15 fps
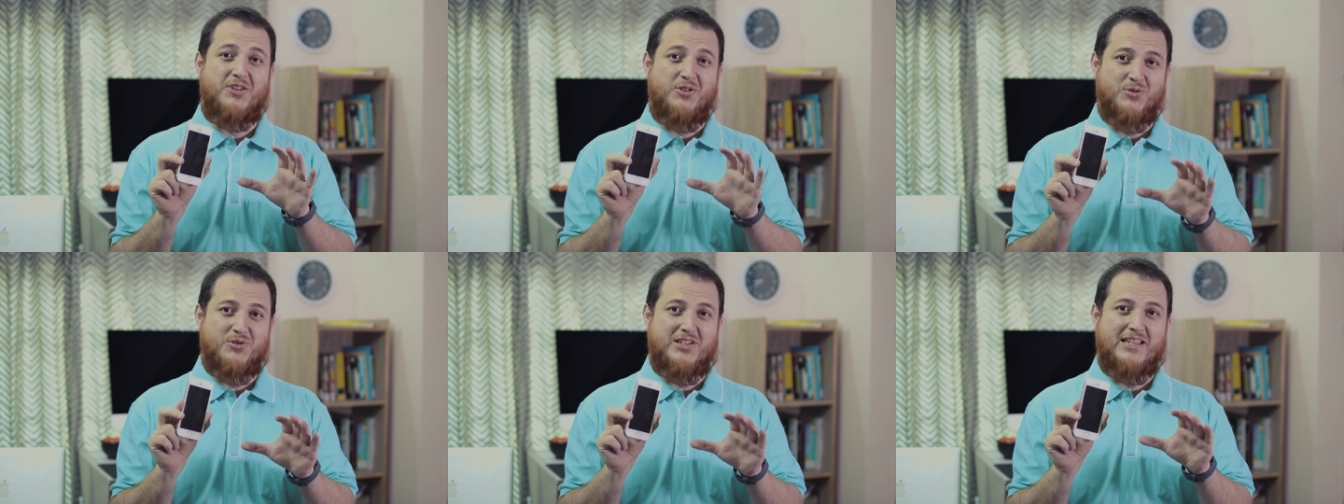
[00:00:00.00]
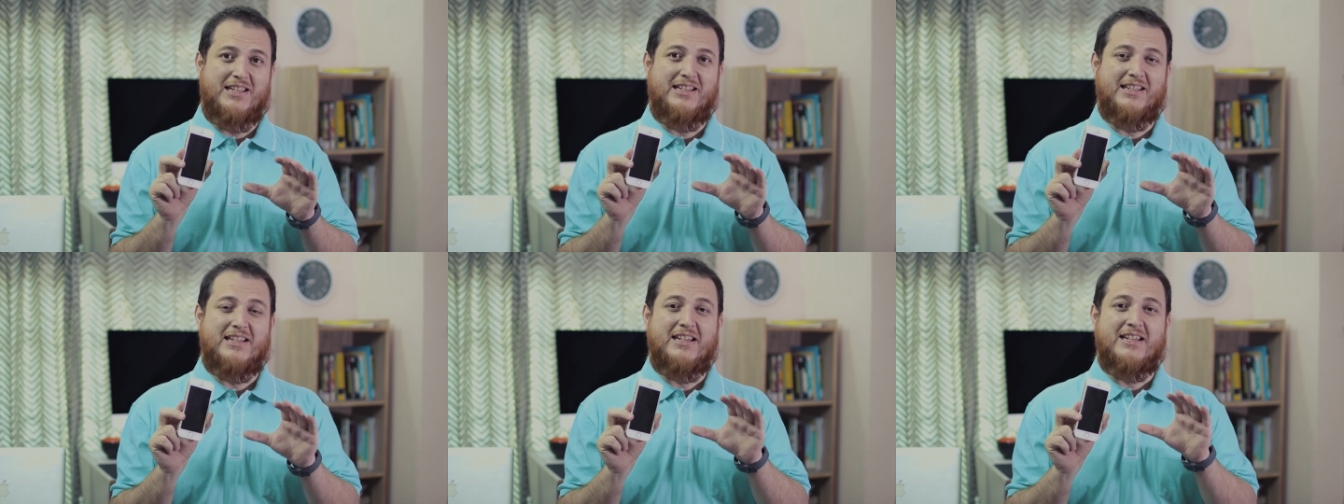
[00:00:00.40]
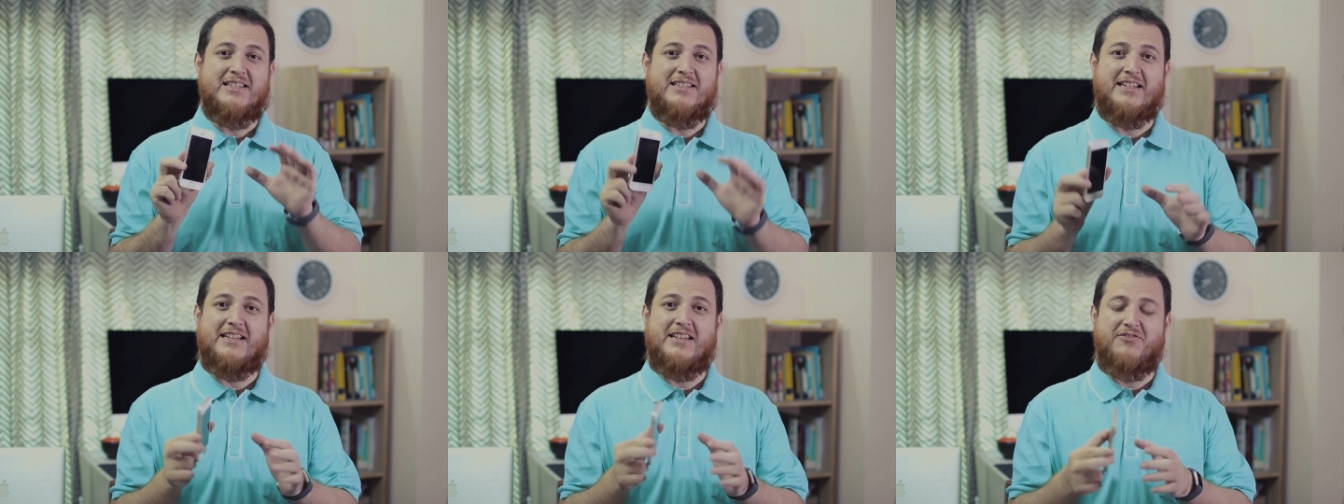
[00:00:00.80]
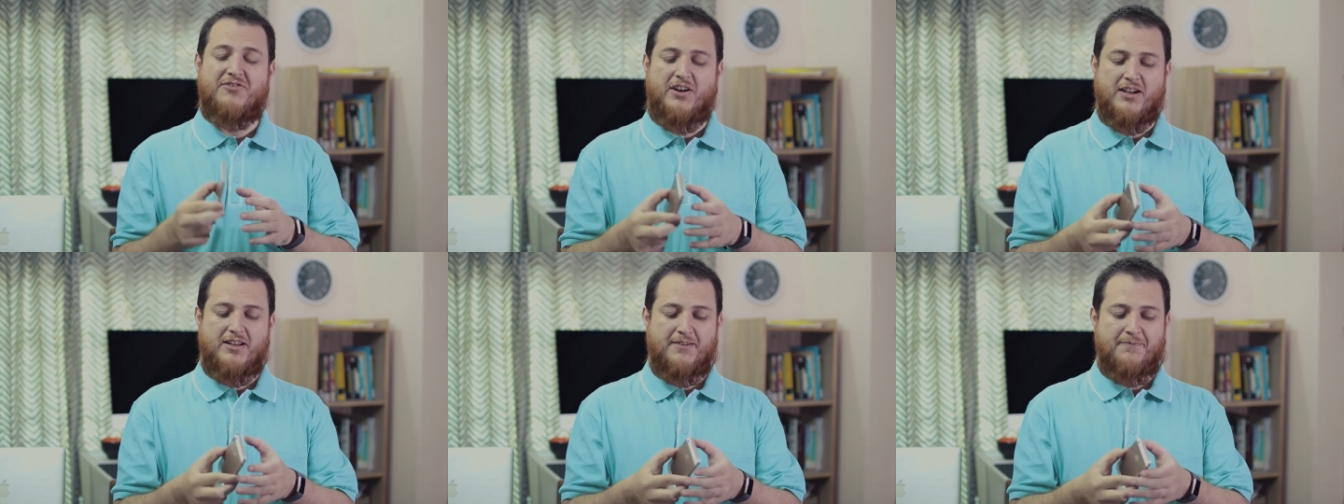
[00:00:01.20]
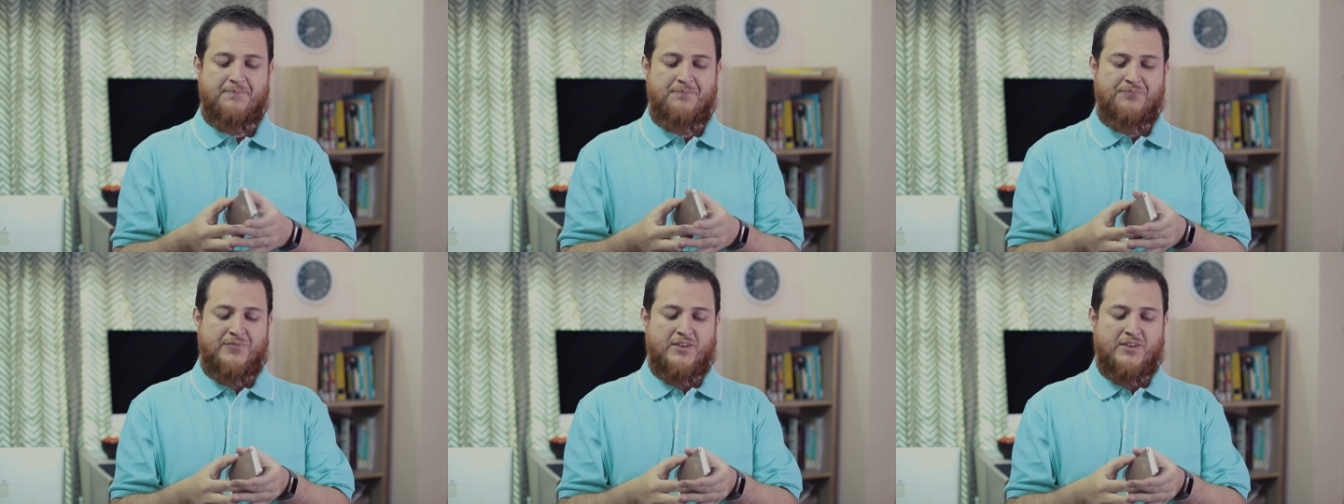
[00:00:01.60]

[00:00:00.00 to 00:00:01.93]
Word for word: using signifier.